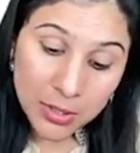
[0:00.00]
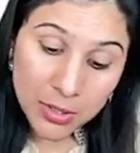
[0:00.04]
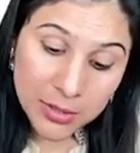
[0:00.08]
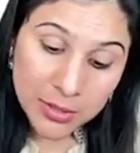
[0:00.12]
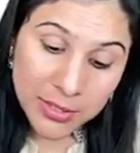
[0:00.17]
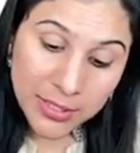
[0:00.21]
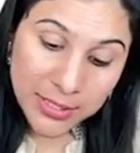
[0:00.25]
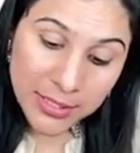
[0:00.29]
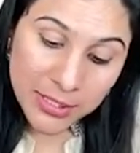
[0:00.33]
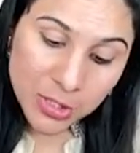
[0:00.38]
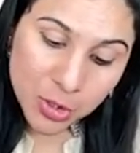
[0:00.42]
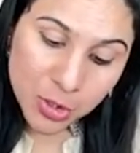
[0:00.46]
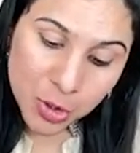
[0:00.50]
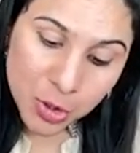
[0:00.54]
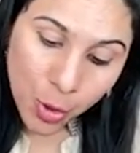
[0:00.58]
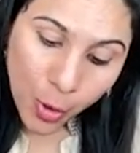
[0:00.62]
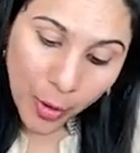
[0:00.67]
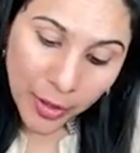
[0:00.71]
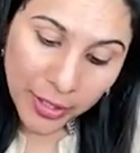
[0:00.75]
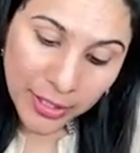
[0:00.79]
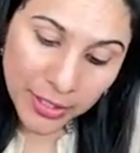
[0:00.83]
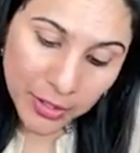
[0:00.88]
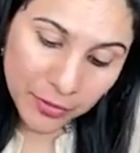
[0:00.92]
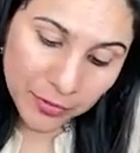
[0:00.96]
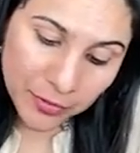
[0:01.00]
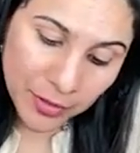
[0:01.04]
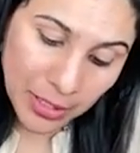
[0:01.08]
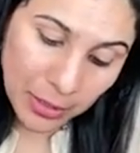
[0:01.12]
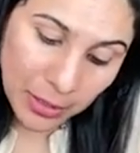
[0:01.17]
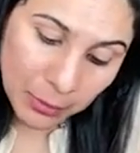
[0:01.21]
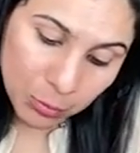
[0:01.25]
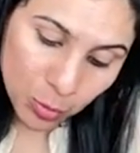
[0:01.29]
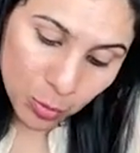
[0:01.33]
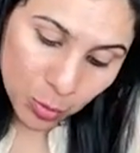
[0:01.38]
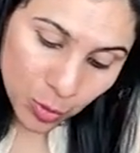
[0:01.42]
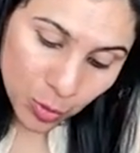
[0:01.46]
this joint
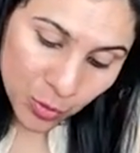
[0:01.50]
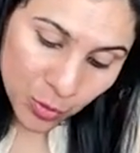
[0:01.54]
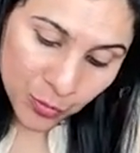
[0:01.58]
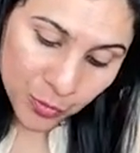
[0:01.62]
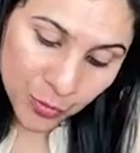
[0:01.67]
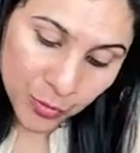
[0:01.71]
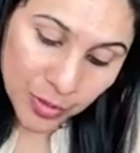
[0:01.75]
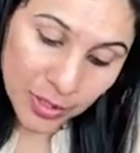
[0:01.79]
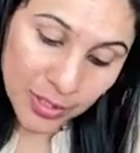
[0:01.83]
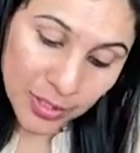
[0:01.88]
will move